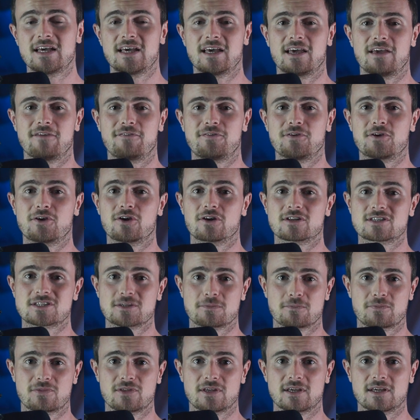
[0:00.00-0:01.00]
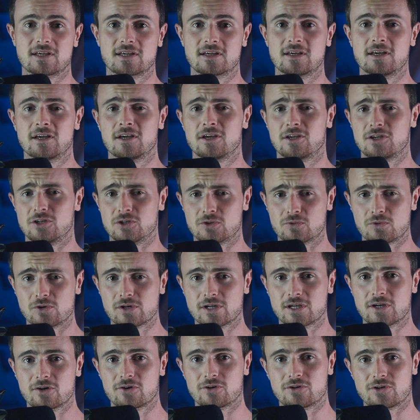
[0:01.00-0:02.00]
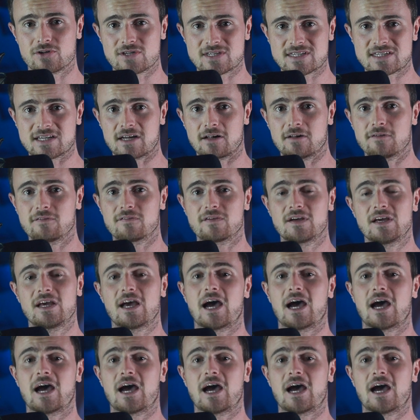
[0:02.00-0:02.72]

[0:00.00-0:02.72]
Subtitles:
If you got something you're working on yourself,